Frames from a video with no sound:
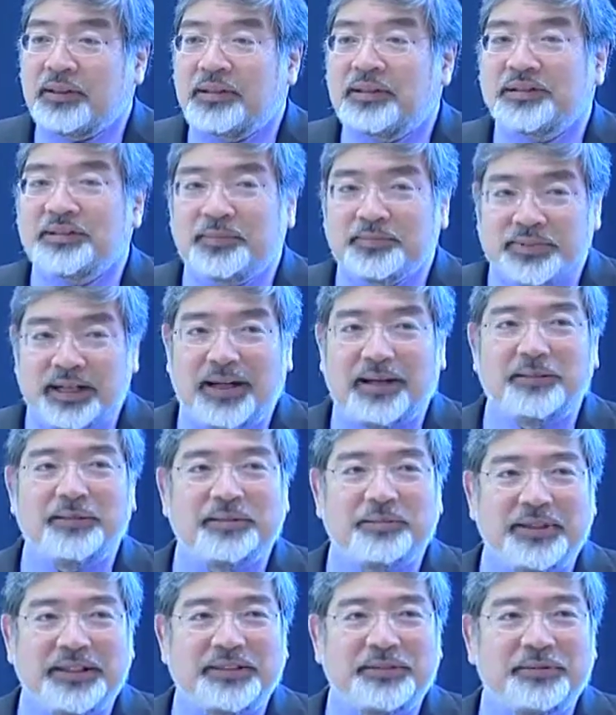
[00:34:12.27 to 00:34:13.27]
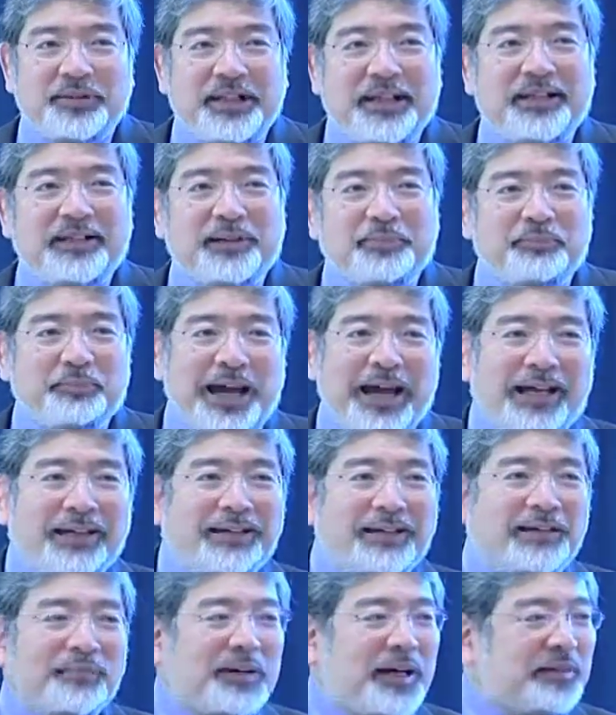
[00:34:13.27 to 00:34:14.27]
and sometimes means we end up
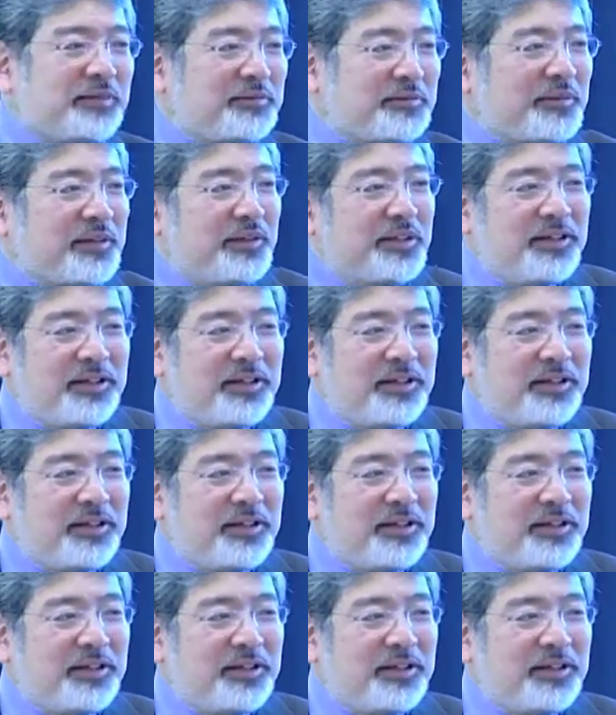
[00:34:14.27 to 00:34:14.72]
battling about